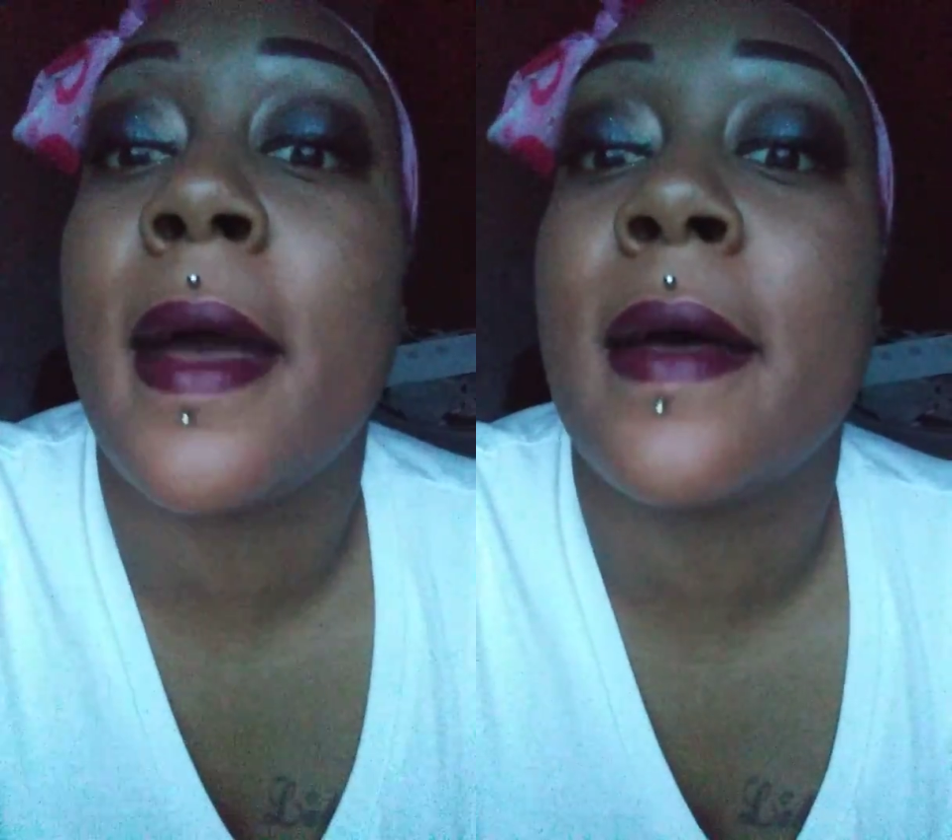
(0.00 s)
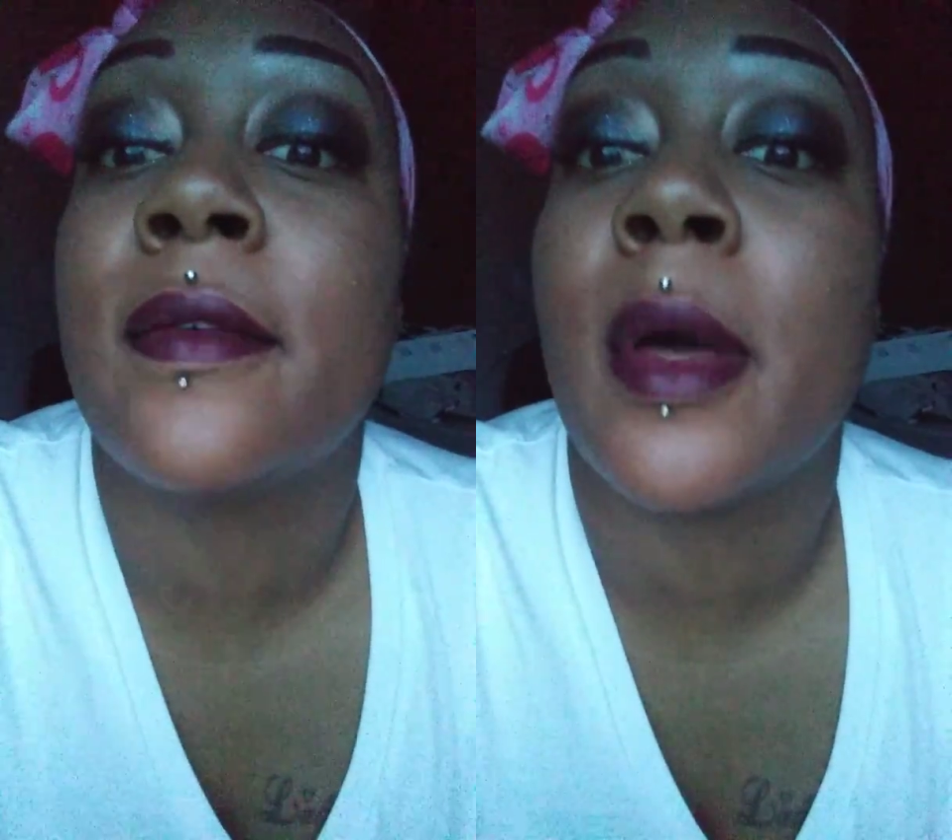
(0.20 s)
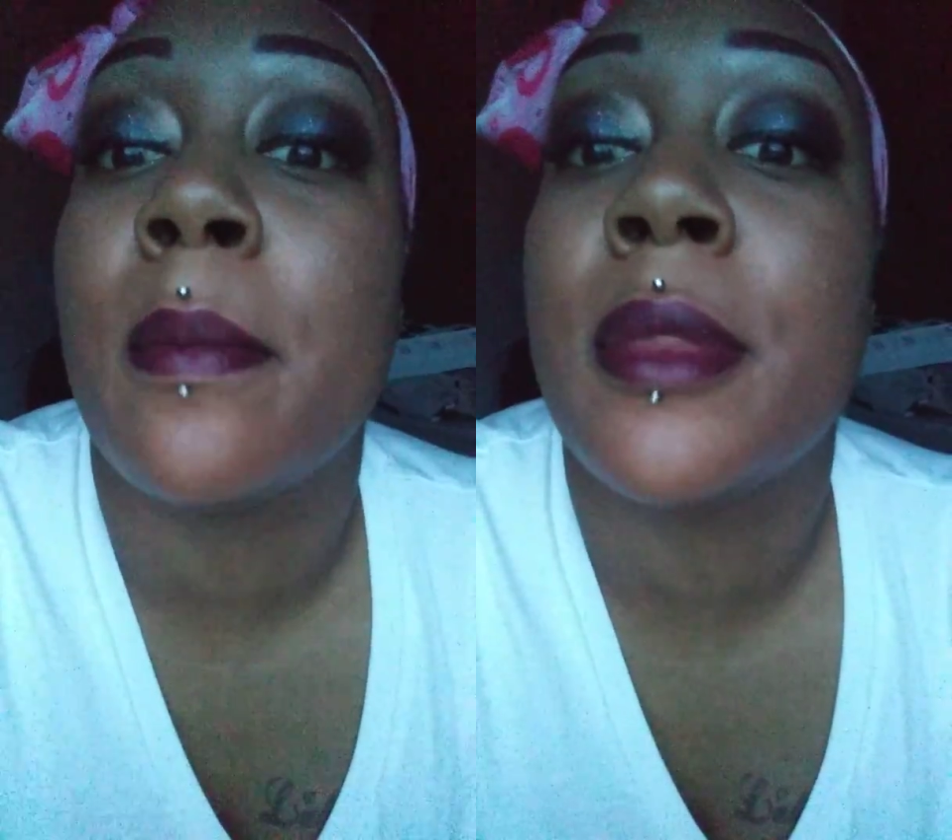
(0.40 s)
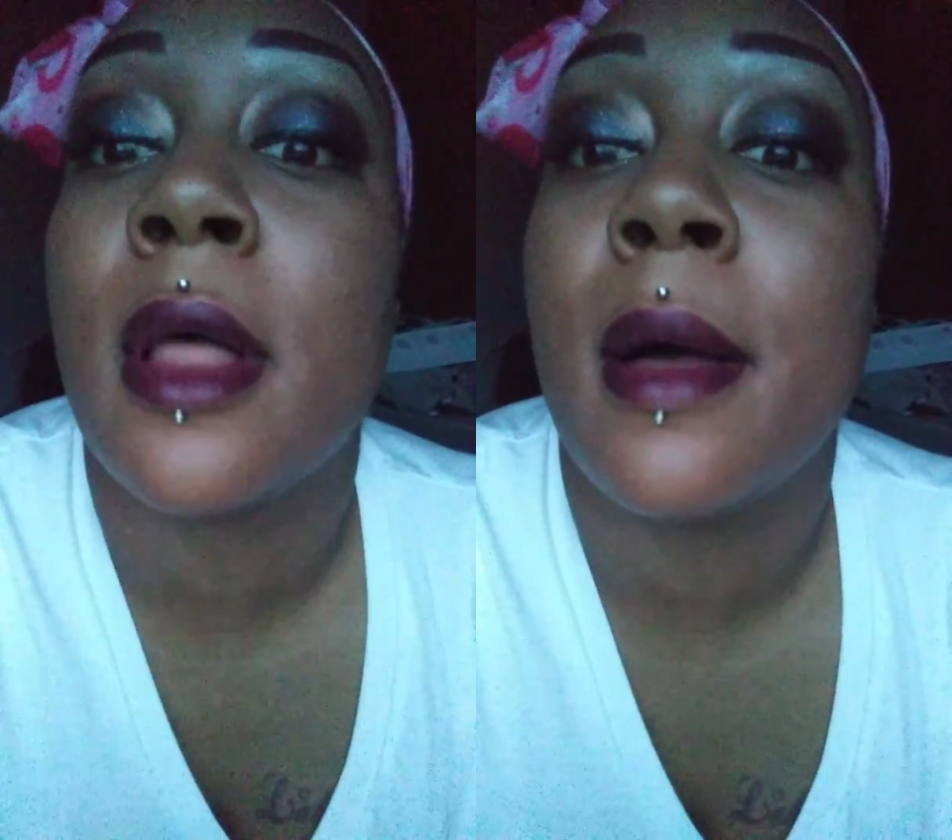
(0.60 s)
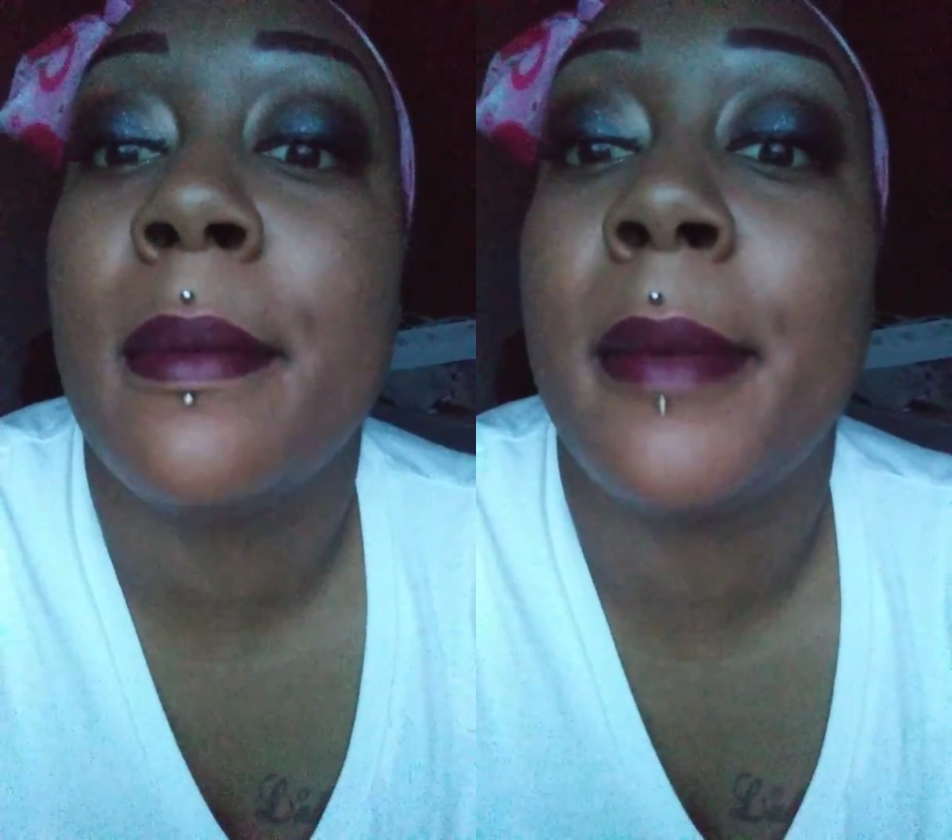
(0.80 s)
have
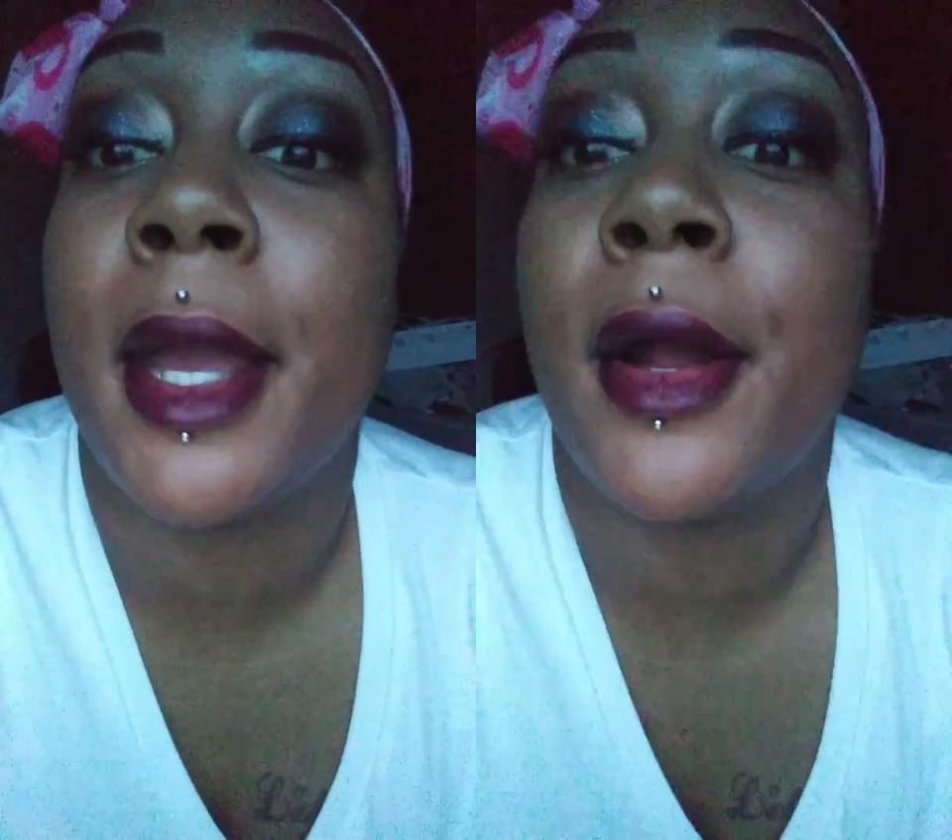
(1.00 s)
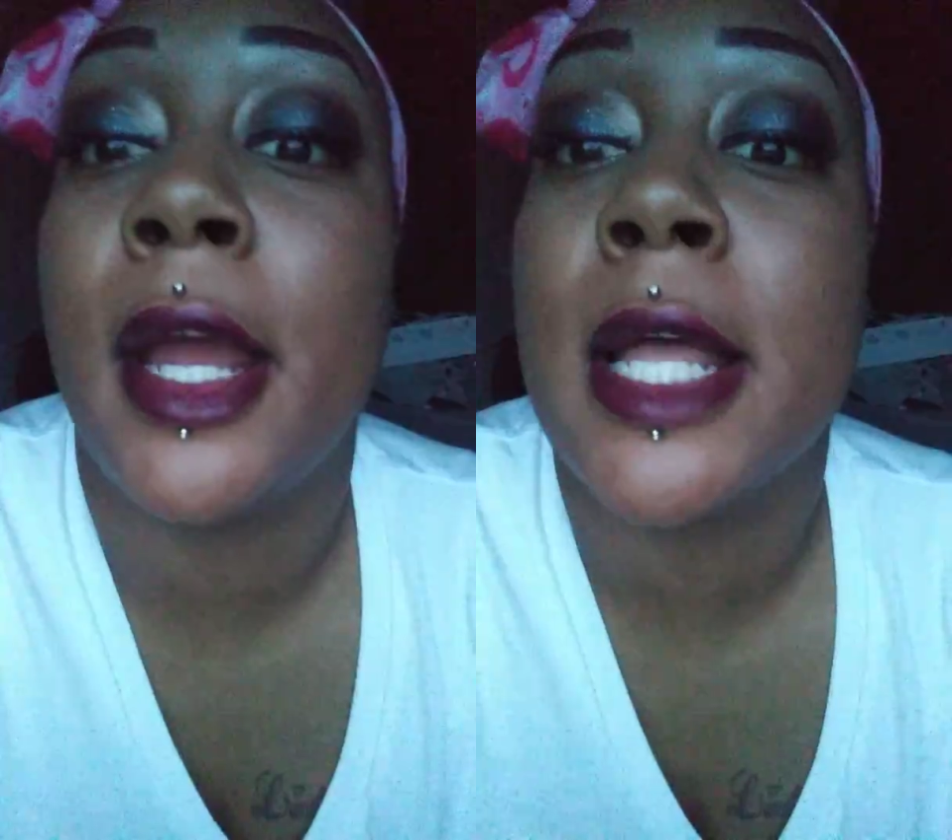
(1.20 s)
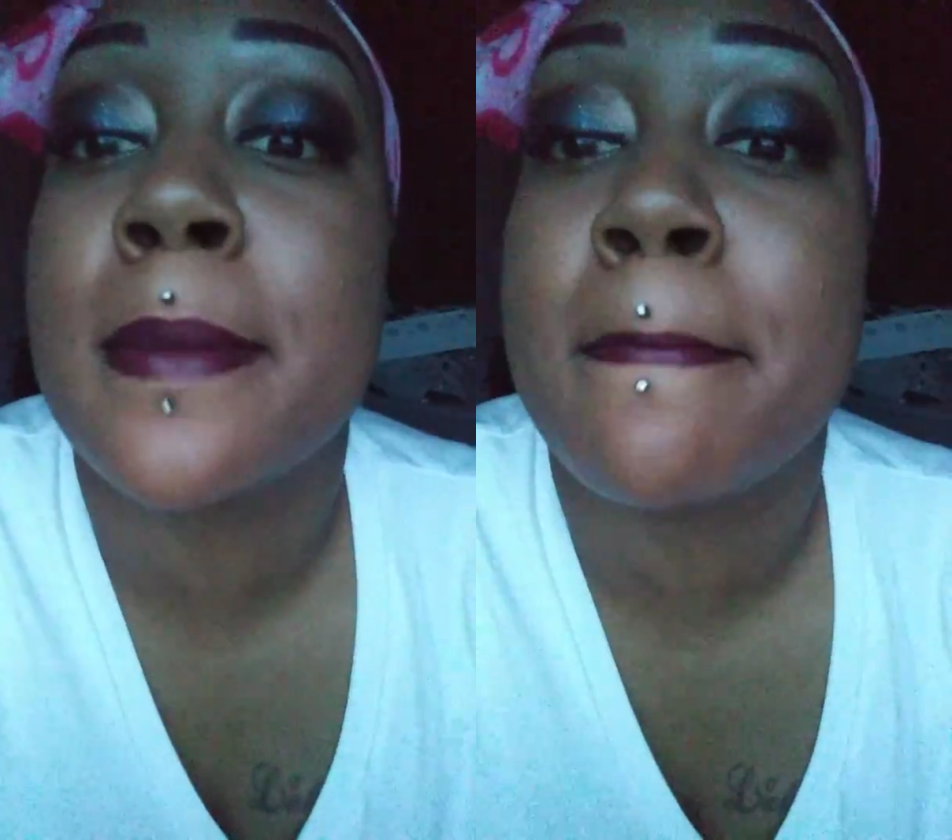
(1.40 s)
Plum Berry.